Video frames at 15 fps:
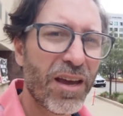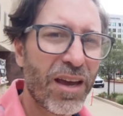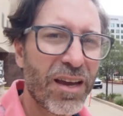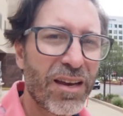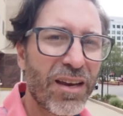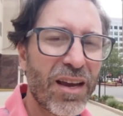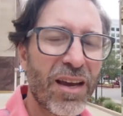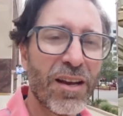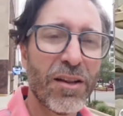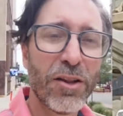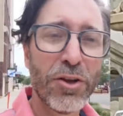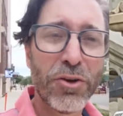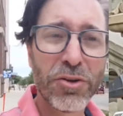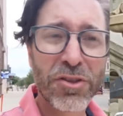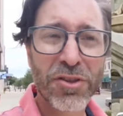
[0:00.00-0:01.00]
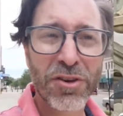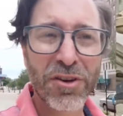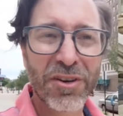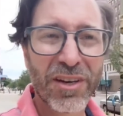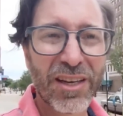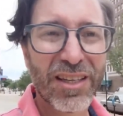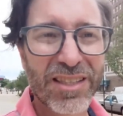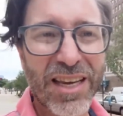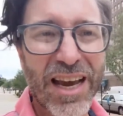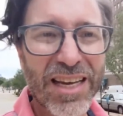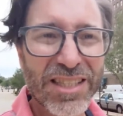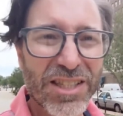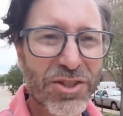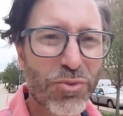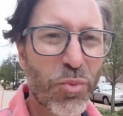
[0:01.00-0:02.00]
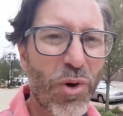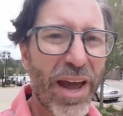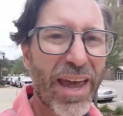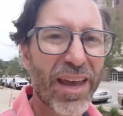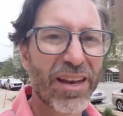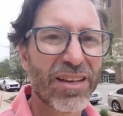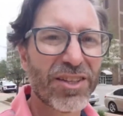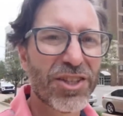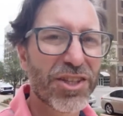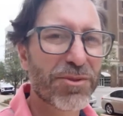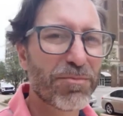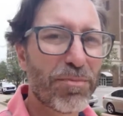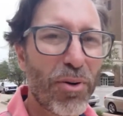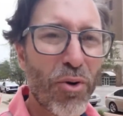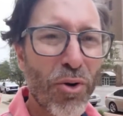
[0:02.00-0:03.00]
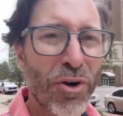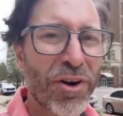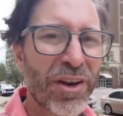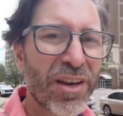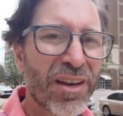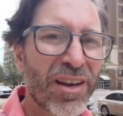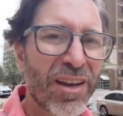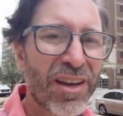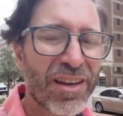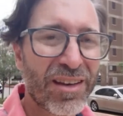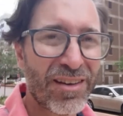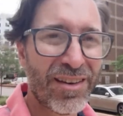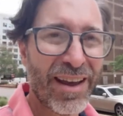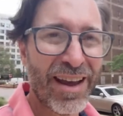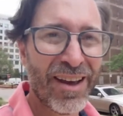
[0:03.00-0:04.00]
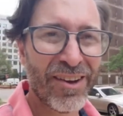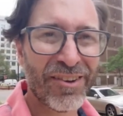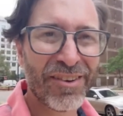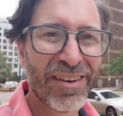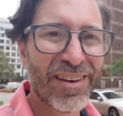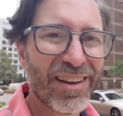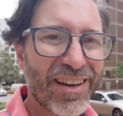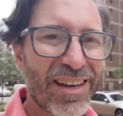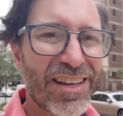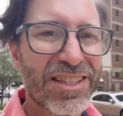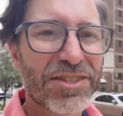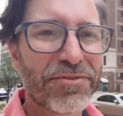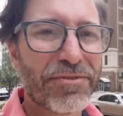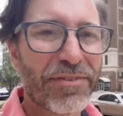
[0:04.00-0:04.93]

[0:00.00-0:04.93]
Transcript: and and Luther has got sweat just pouring down his